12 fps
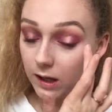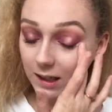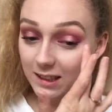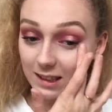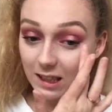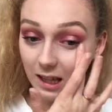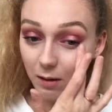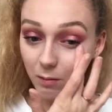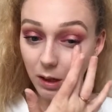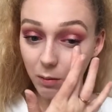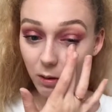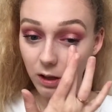Like, see that
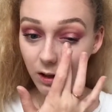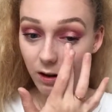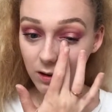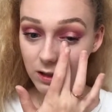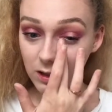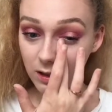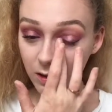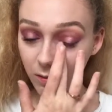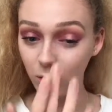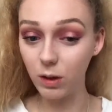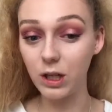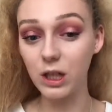way where
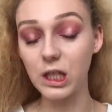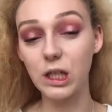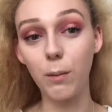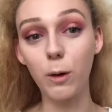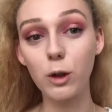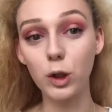your stomach